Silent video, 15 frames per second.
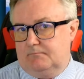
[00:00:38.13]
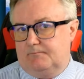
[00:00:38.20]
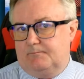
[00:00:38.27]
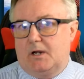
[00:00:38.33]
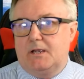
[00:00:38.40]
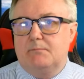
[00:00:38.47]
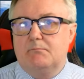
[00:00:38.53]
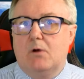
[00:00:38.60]

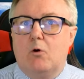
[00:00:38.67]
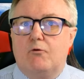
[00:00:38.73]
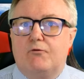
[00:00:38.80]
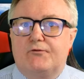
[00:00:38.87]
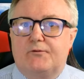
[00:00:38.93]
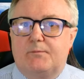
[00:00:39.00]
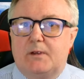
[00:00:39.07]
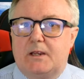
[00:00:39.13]
by
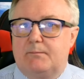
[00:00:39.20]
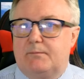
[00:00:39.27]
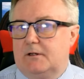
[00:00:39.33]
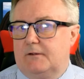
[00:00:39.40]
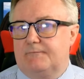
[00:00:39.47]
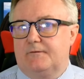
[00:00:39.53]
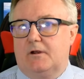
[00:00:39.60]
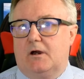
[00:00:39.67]
most people,
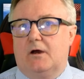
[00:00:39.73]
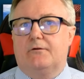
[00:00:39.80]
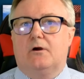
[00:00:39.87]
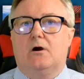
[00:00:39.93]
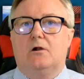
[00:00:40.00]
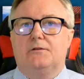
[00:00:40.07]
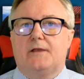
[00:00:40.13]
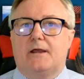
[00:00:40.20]
if not
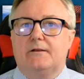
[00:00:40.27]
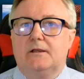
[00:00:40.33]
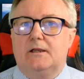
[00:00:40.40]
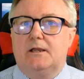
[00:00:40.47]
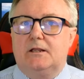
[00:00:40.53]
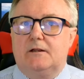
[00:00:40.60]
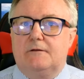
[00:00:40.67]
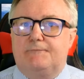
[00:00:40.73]
all, that
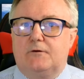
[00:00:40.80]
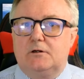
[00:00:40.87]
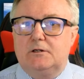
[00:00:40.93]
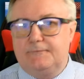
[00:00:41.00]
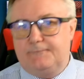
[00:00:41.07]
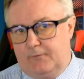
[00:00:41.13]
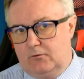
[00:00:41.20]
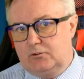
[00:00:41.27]
in a
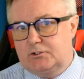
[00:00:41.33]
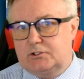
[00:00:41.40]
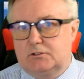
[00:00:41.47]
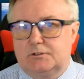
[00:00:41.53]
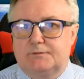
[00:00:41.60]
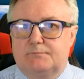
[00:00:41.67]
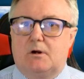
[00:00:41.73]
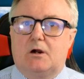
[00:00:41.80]
fully
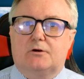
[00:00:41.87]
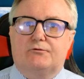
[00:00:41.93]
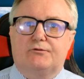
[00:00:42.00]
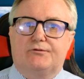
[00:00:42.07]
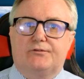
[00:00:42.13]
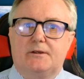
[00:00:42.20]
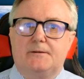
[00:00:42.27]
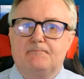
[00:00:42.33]
functional
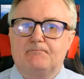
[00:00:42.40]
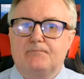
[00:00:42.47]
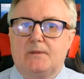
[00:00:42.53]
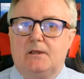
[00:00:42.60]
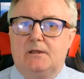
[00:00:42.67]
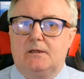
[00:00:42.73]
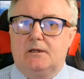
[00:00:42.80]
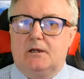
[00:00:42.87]
democracy,
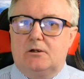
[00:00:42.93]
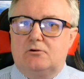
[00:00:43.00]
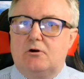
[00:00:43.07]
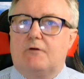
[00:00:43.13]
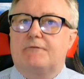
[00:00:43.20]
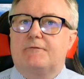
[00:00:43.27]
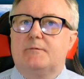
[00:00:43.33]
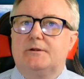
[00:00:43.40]
a
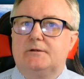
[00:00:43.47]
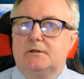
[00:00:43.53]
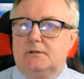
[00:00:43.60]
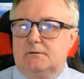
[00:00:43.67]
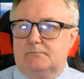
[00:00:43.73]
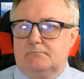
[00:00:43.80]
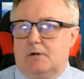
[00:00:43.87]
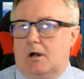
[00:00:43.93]
government
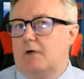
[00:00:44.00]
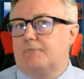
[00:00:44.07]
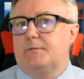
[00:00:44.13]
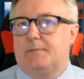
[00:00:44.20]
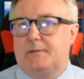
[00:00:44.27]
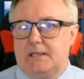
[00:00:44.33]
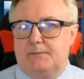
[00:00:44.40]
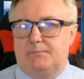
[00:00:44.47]
of the
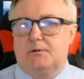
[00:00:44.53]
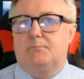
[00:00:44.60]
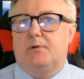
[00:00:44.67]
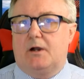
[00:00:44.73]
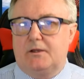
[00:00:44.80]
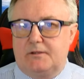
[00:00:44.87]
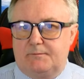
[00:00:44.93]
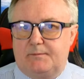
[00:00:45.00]
people,
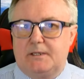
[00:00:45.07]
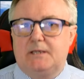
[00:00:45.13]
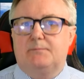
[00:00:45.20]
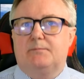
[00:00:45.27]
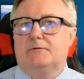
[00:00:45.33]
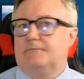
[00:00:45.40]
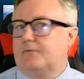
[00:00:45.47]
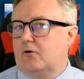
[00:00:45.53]
by the
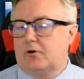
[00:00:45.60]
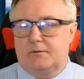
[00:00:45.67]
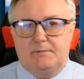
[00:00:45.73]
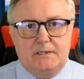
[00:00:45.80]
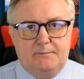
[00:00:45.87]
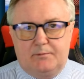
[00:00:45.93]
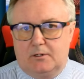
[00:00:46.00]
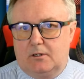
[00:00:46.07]
people, for the
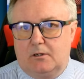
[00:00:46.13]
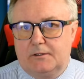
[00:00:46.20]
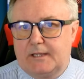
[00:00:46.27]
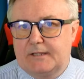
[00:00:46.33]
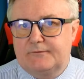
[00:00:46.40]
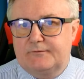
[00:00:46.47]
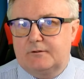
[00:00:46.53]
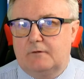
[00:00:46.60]
people, all
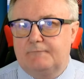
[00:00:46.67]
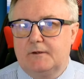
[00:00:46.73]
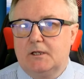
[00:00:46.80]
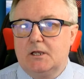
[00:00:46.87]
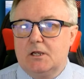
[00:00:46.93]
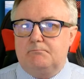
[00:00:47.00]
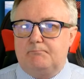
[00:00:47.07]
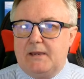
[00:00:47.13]
that stuff,
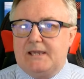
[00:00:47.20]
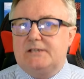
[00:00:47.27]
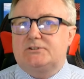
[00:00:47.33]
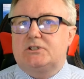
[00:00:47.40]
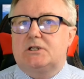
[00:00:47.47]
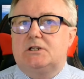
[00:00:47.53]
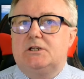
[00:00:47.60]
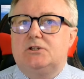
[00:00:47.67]

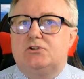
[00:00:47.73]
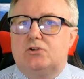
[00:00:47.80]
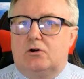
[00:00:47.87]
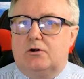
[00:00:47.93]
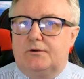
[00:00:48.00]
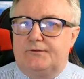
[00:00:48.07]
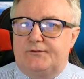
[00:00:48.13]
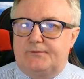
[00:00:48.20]
basically
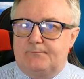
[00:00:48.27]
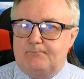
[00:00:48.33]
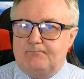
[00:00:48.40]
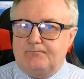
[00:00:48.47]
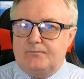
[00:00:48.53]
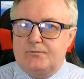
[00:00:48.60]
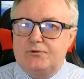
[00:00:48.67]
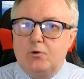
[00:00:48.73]
does
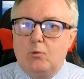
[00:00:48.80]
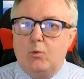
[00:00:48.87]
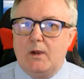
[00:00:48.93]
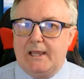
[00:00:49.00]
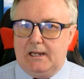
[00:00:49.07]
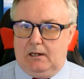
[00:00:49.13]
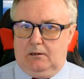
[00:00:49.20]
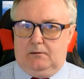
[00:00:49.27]
the
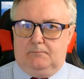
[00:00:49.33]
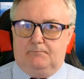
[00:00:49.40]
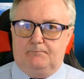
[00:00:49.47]
will